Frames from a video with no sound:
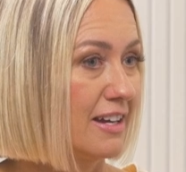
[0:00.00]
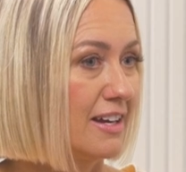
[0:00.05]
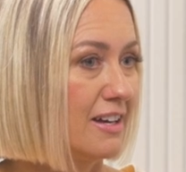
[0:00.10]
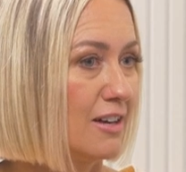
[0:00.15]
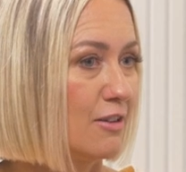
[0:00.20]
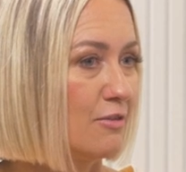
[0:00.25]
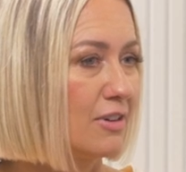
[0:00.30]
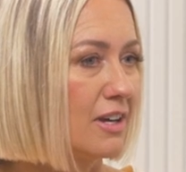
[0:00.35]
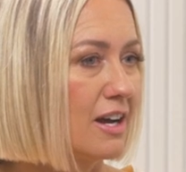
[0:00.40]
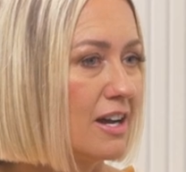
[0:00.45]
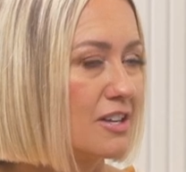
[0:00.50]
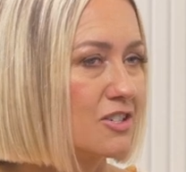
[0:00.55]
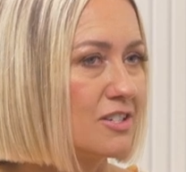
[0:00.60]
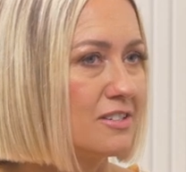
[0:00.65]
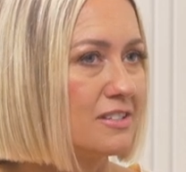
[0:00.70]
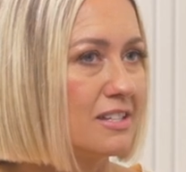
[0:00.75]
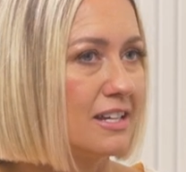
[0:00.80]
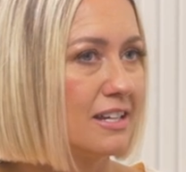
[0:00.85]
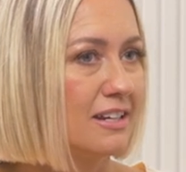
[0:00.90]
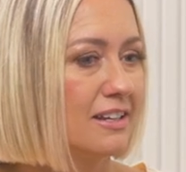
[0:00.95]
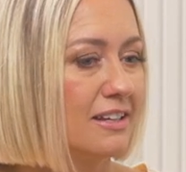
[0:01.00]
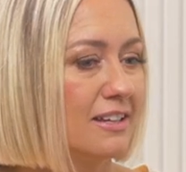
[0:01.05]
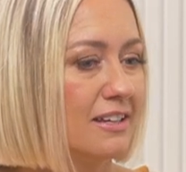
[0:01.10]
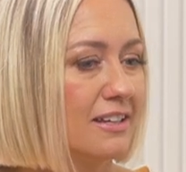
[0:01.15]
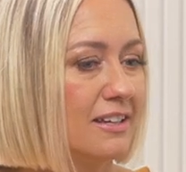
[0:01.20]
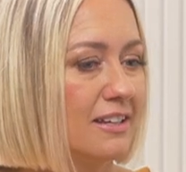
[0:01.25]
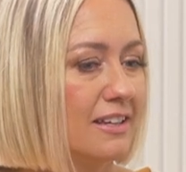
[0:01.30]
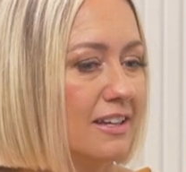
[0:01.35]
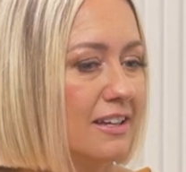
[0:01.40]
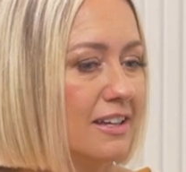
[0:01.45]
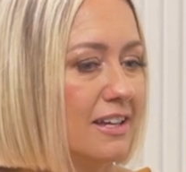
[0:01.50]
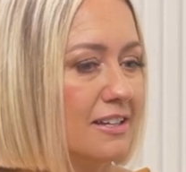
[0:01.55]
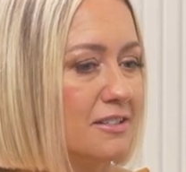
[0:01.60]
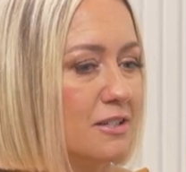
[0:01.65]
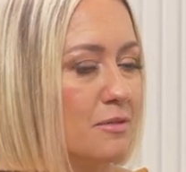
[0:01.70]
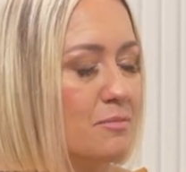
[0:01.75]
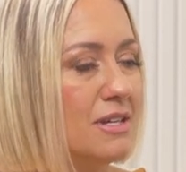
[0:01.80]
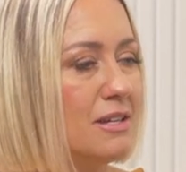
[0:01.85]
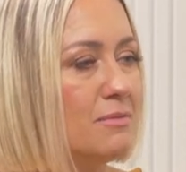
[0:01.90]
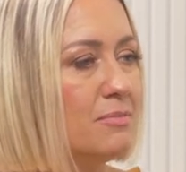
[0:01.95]
of gosh is it is
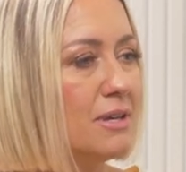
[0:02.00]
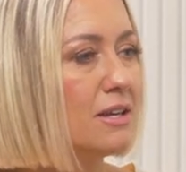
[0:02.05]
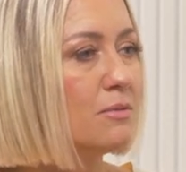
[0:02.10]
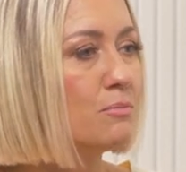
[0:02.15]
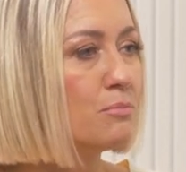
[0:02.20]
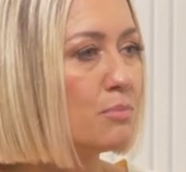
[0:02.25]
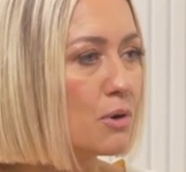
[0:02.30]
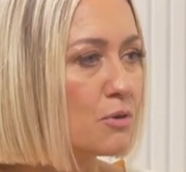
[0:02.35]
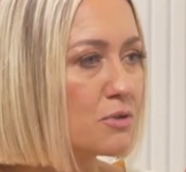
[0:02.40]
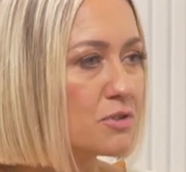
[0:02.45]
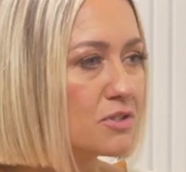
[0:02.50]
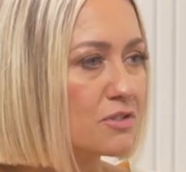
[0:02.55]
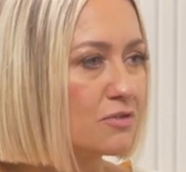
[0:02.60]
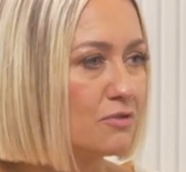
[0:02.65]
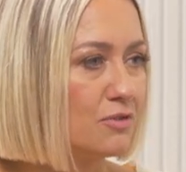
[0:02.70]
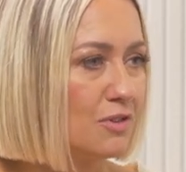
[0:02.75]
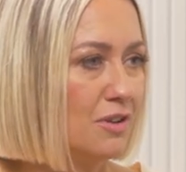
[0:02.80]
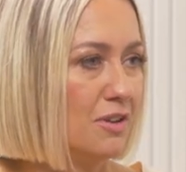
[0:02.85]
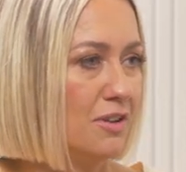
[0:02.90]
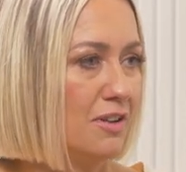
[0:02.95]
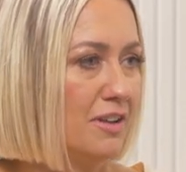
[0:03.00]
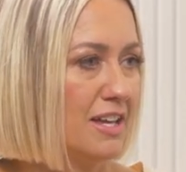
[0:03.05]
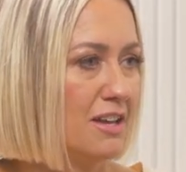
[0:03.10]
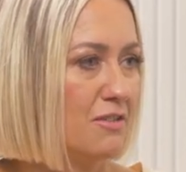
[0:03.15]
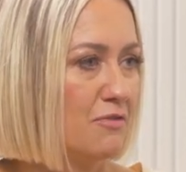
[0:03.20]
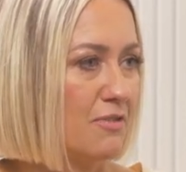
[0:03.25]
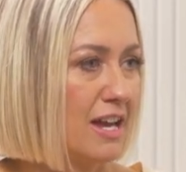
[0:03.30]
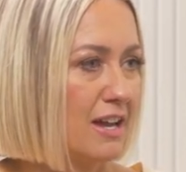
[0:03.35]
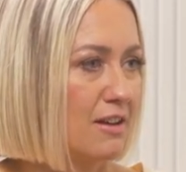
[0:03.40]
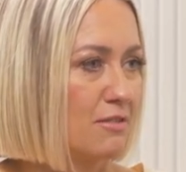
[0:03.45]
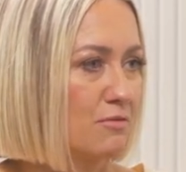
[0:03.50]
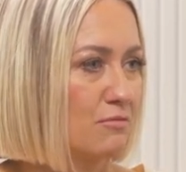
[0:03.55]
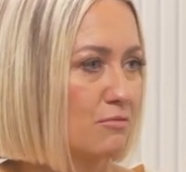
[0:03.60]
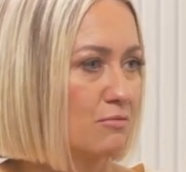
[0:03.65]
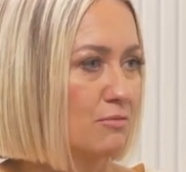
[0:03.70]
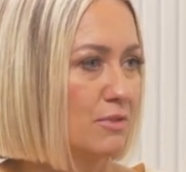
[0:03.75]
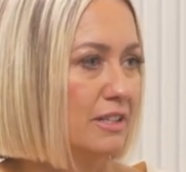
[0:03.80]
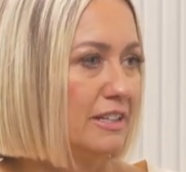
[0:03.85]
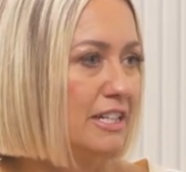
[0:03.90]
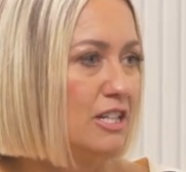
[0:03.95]
it me being boastful if I
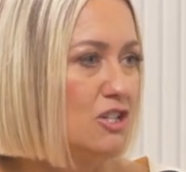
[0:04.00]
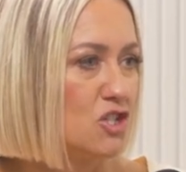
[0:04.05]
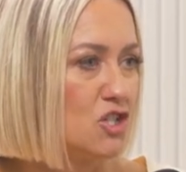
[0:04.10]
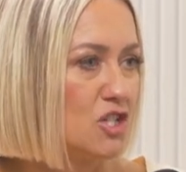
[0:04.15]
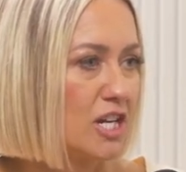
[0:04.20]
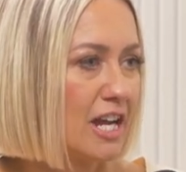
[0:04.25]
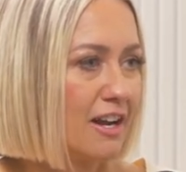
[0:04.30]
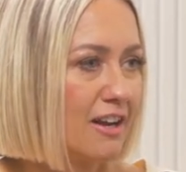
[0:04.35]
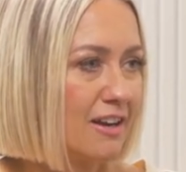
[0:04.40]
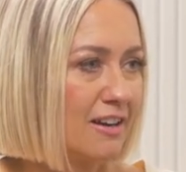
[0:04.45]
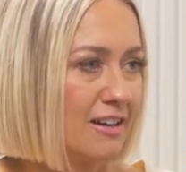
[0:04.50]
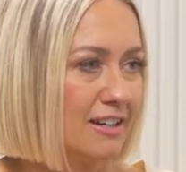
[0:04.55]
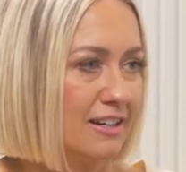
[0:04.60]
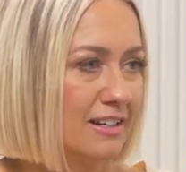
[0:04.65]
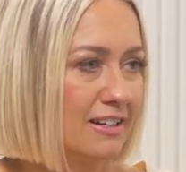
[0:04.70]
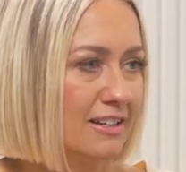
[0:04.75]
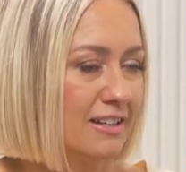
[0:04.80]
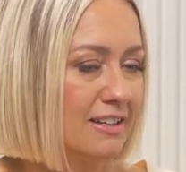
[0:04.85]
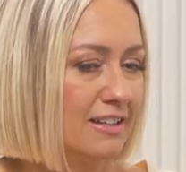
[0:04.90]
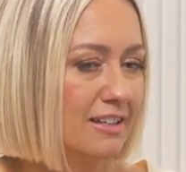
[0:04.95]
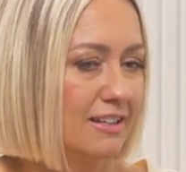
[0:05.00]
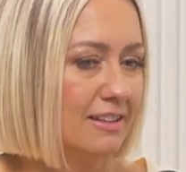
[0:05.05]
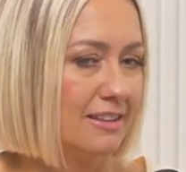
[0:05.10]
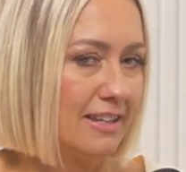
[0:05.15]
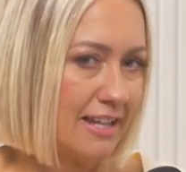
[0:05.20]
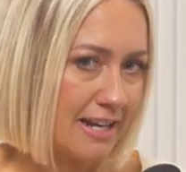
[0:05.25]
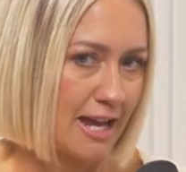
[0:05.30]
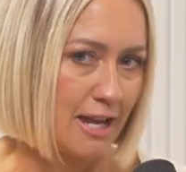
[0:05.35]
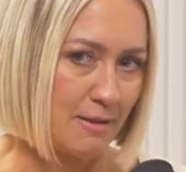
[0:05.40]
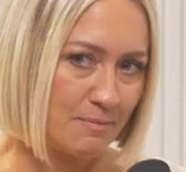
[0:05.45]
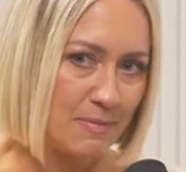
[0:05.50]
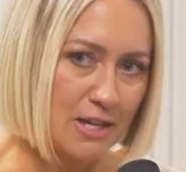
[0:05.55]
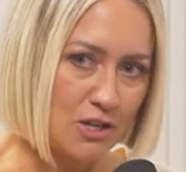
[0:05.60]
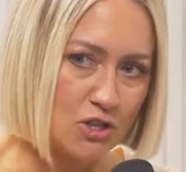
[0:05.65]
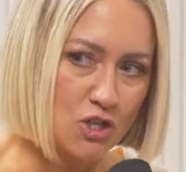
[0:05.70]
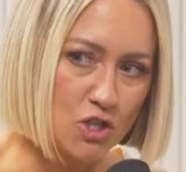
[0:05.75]
really share that I'm the